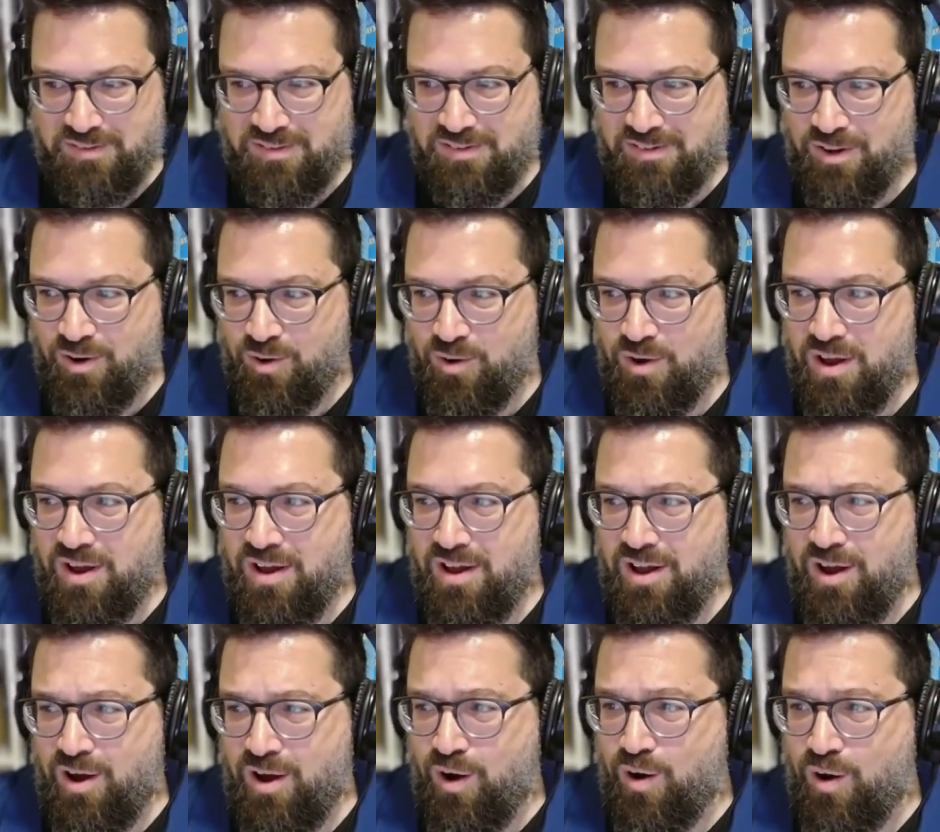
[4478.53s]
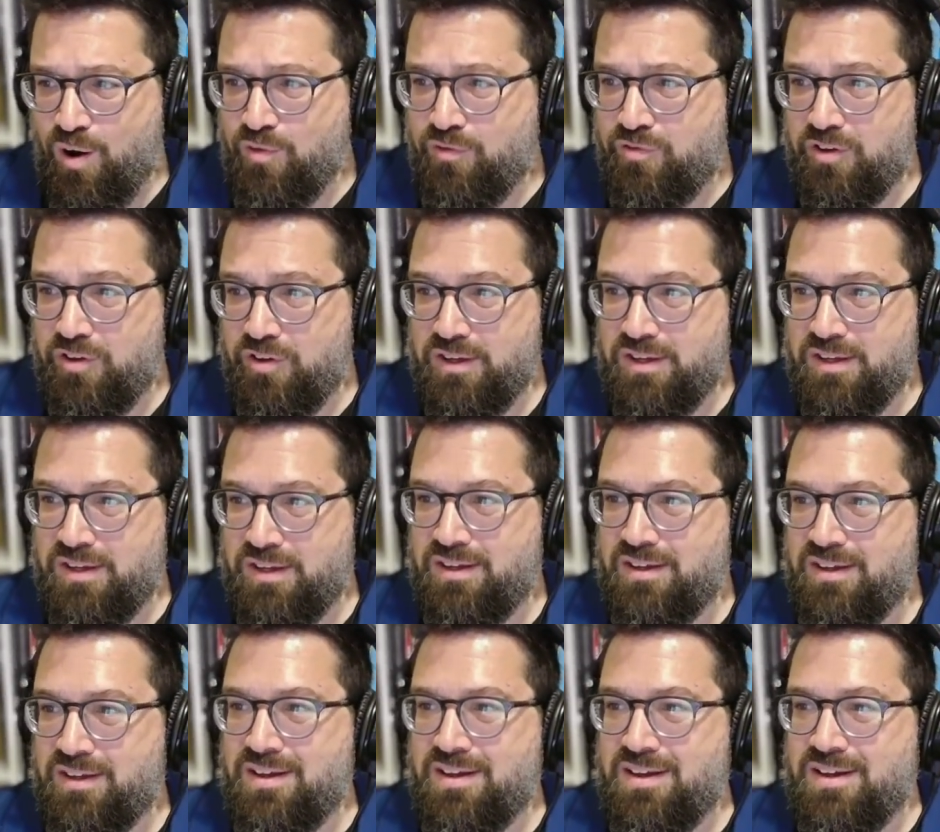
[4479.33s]
So
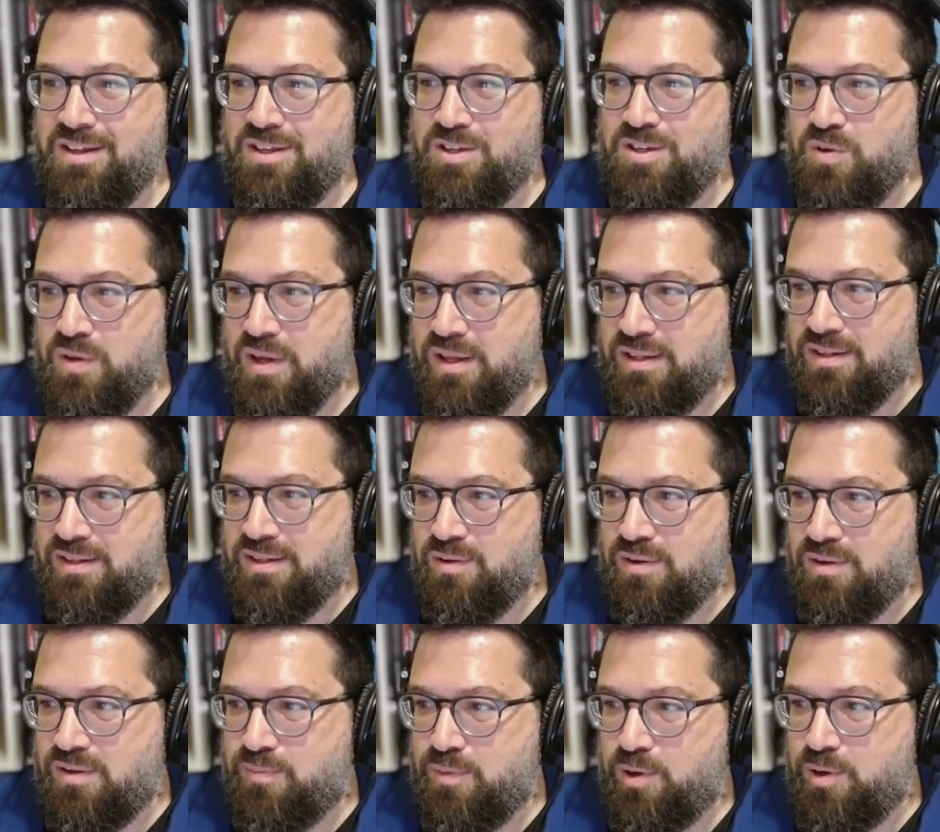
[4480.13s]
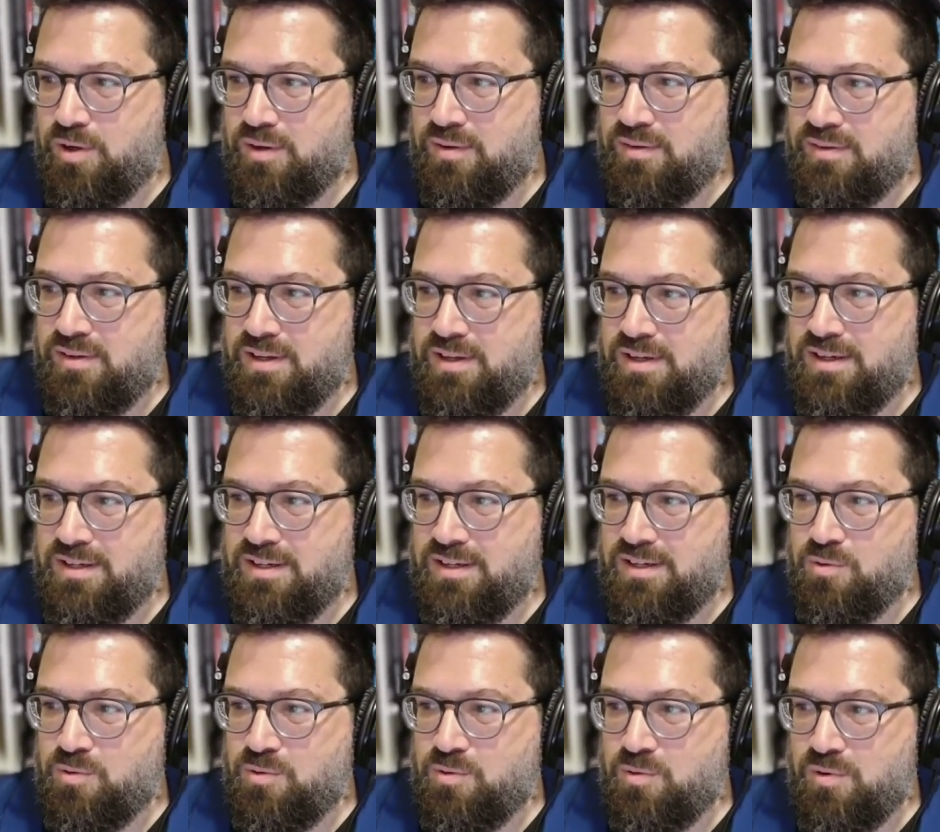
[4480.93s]
hopefully you get to experience it and
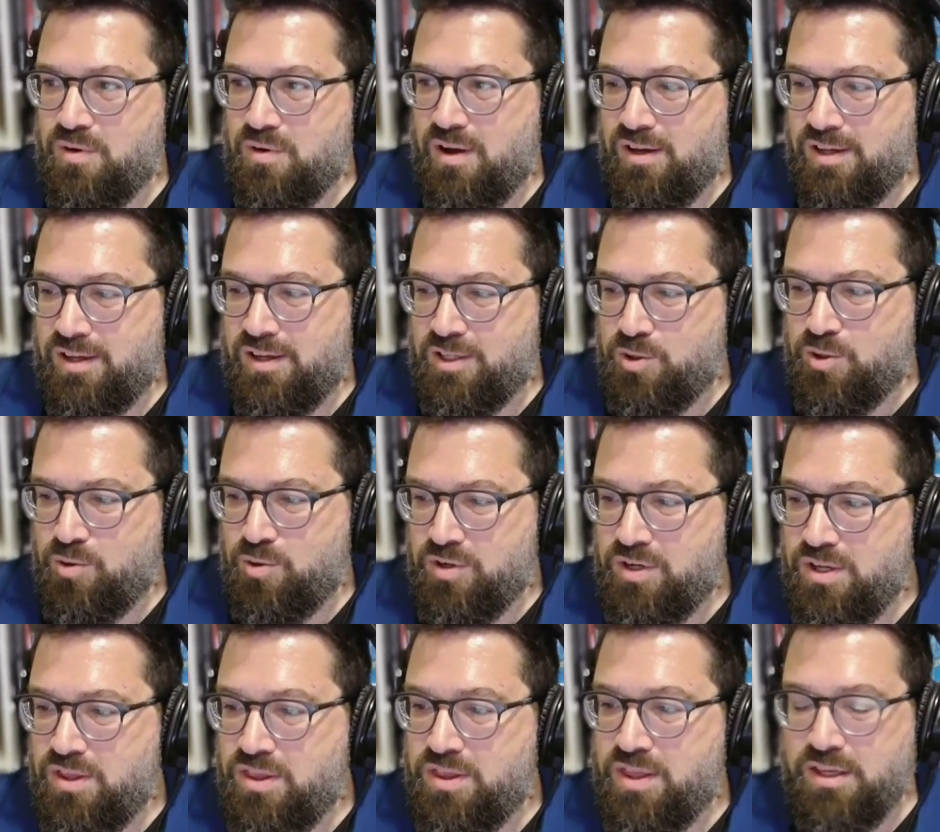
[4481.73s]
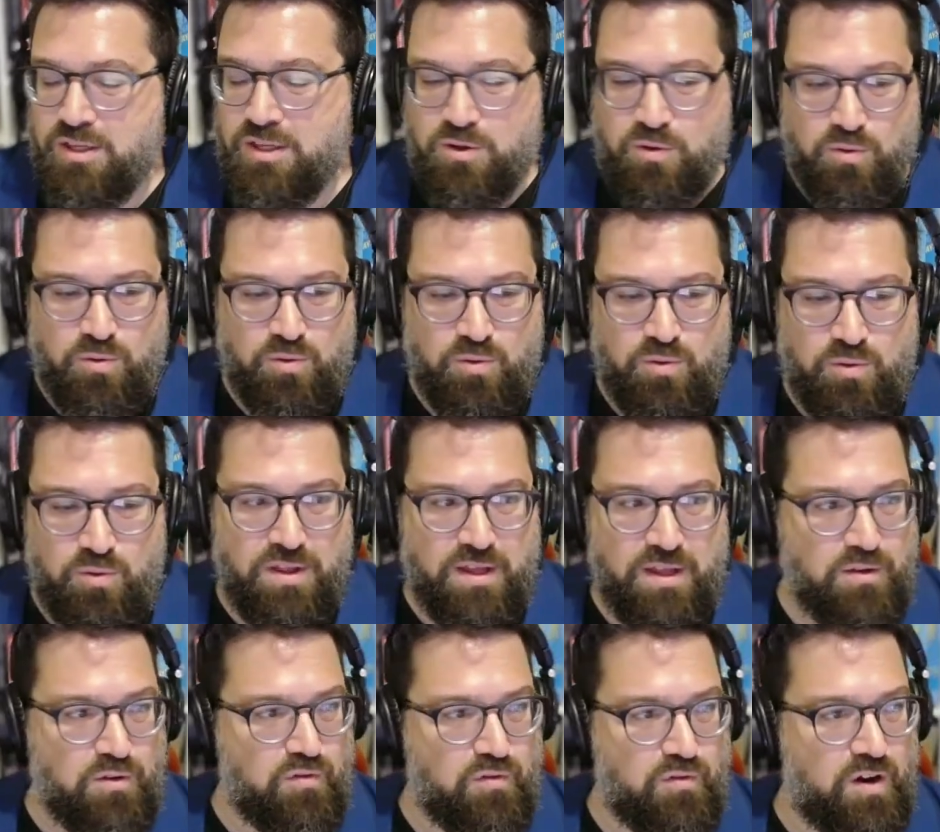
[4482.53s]
you get to agree. Thank you
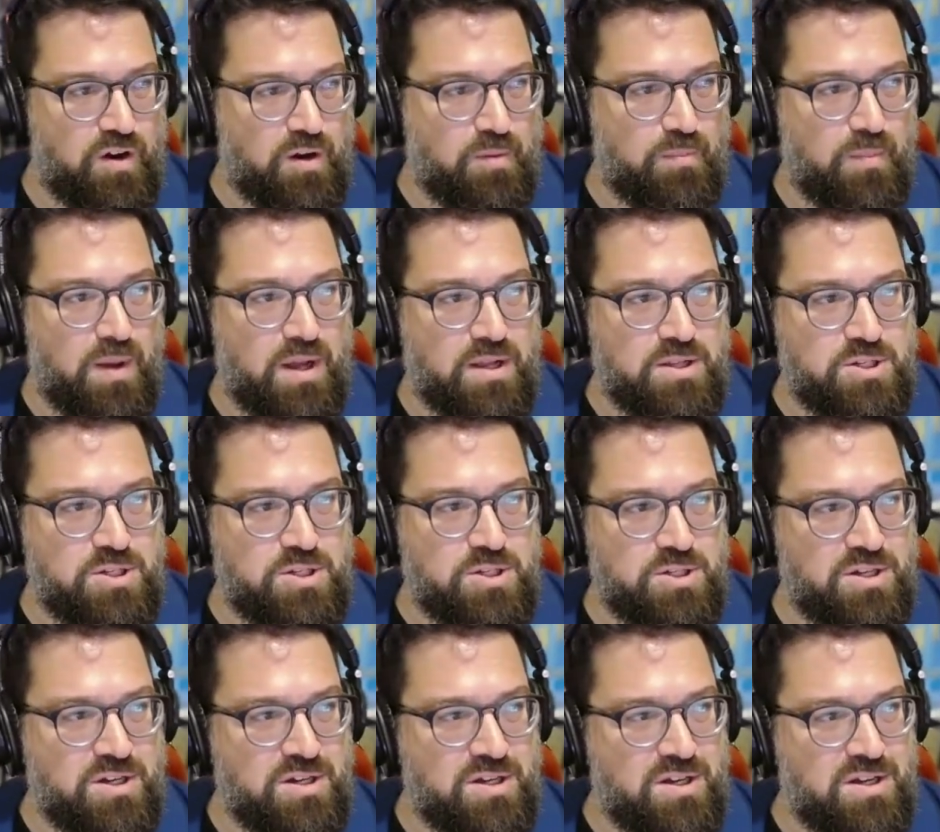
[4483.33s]
very much.